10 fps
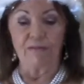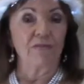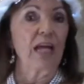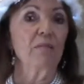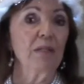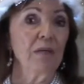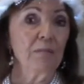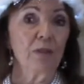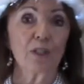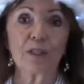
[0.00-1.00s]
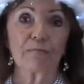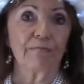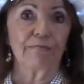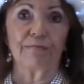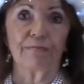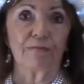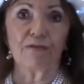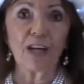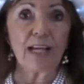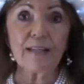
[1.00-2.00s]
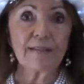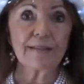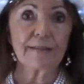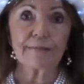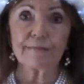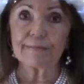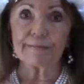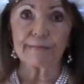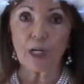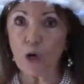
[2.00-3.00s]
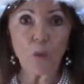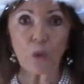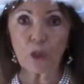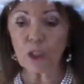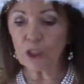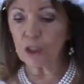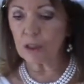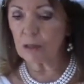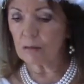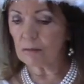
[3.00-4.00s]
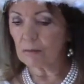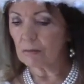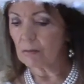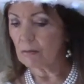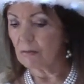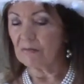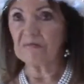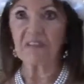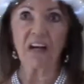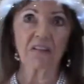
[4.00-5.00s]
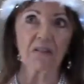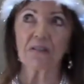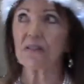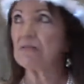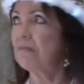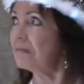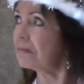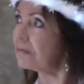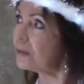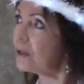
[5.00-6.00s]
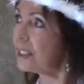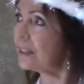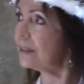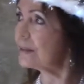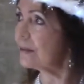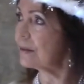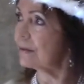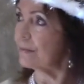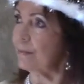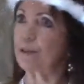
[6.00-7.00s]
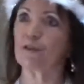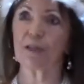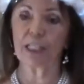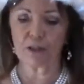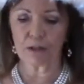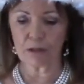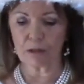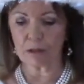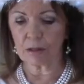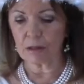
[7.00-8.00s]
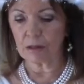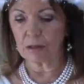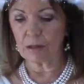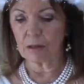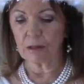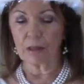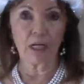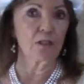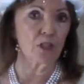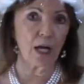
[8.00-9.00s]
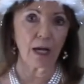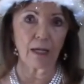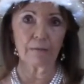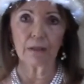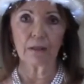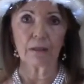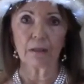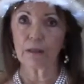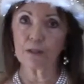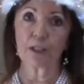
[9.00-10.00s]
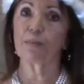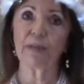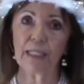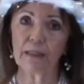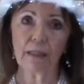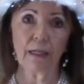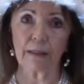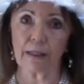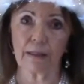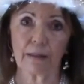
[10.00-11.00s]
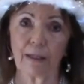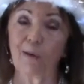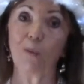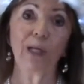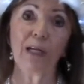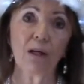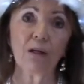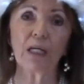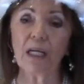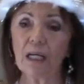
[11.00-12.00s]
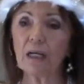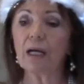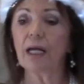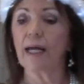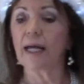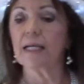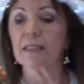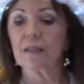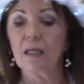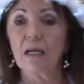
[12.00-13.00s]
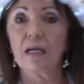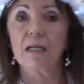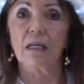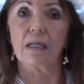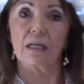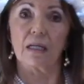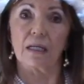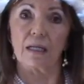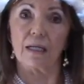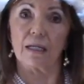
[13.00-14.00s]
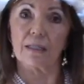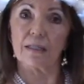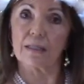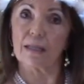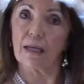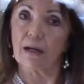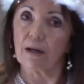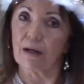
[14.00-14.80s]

Family members, friends, coworkers, doctors, lawyers, strangers, our job, or just plain luck. We don't care as long as it's there.